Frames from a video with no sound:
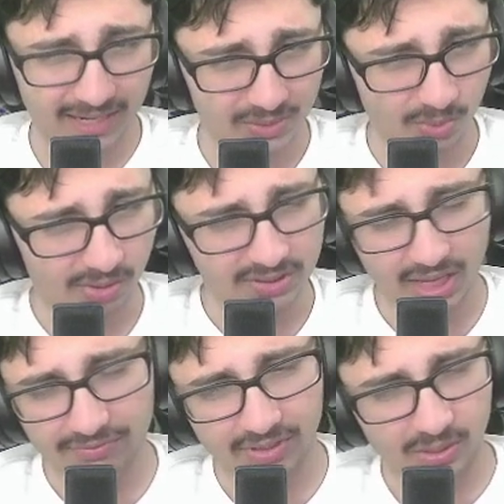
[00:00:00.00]
back as well.
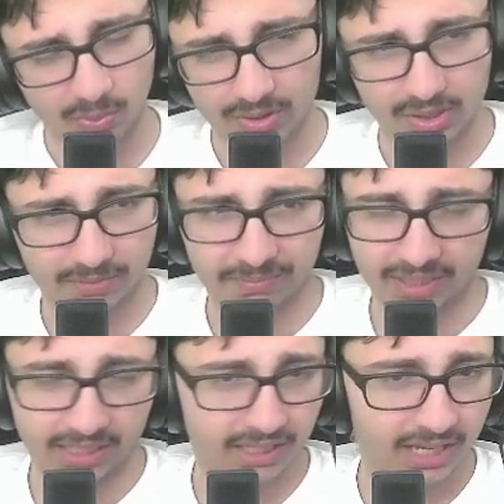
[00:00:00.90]
Definitely worth the
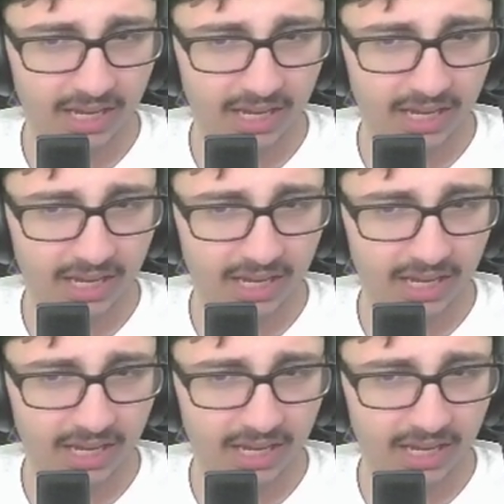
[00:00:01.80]
complete.